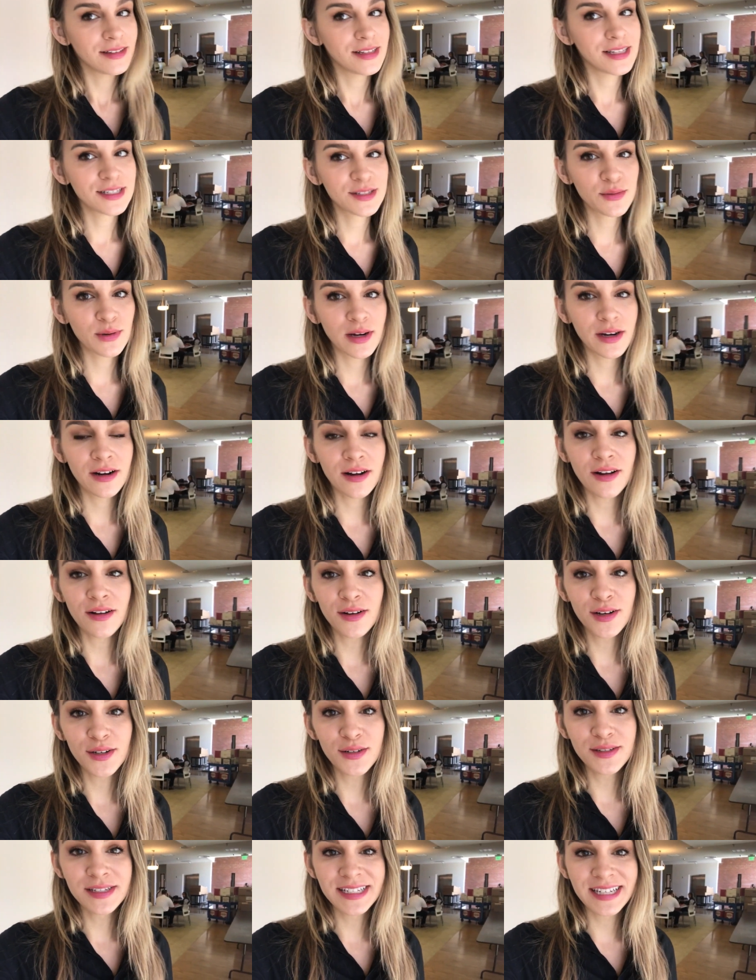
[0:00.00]
This is where it all
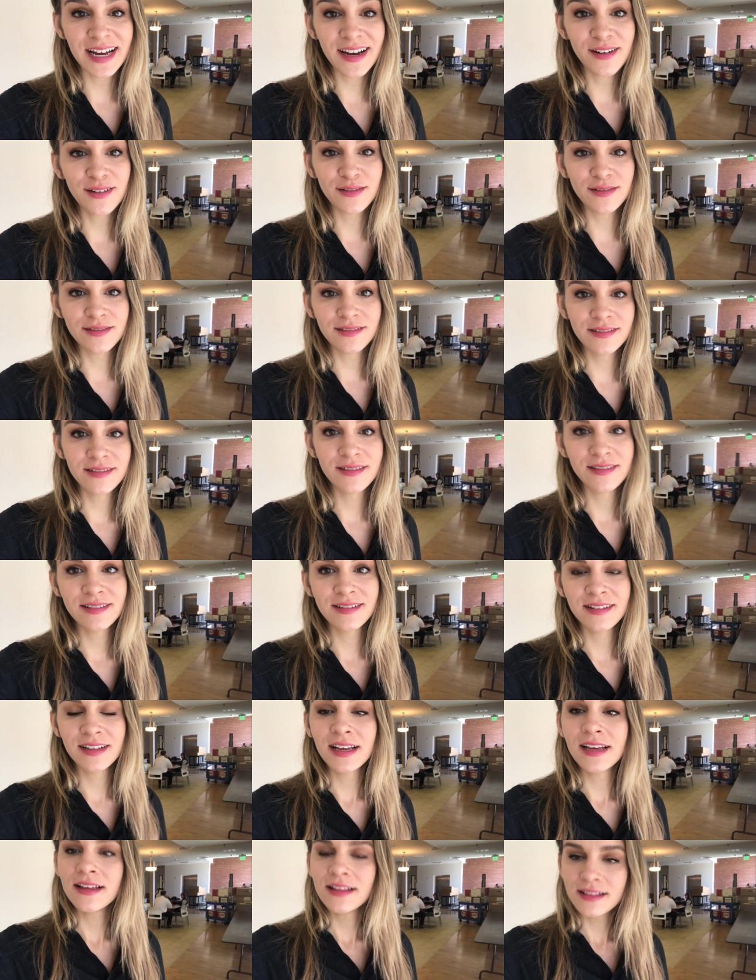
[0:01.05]
goes down.
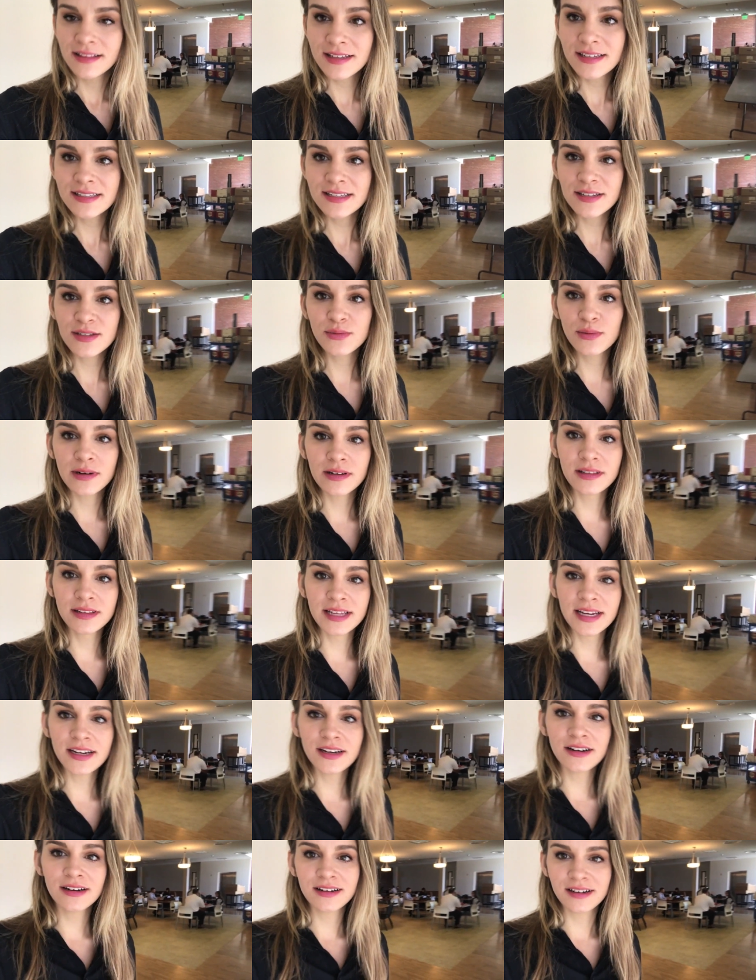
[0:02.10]
This is where
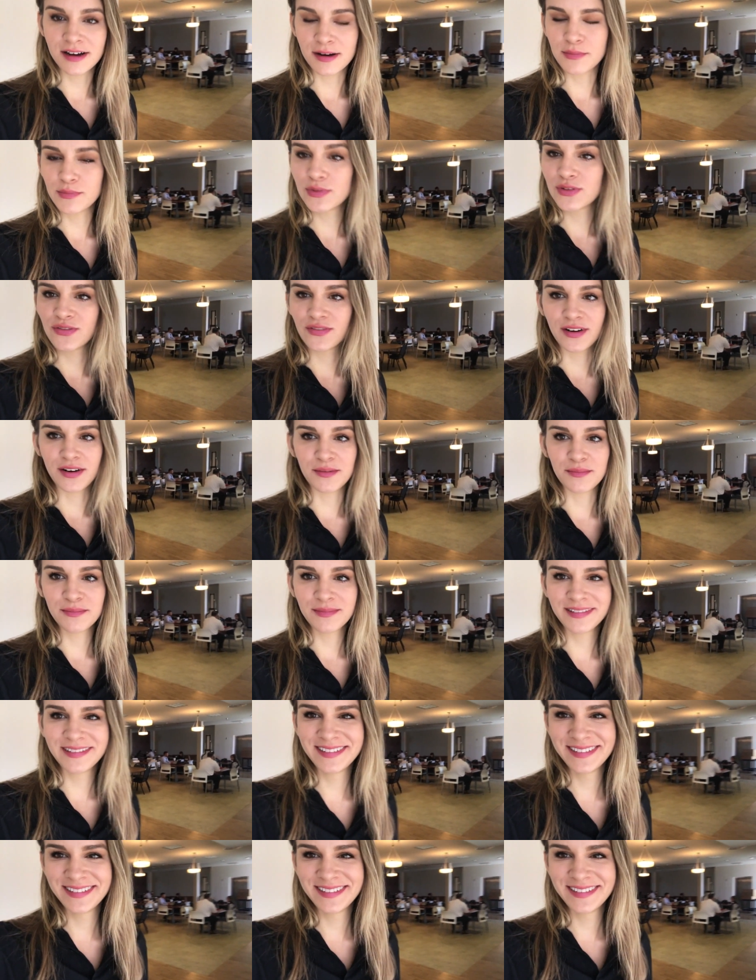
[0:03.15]
liquor comes from.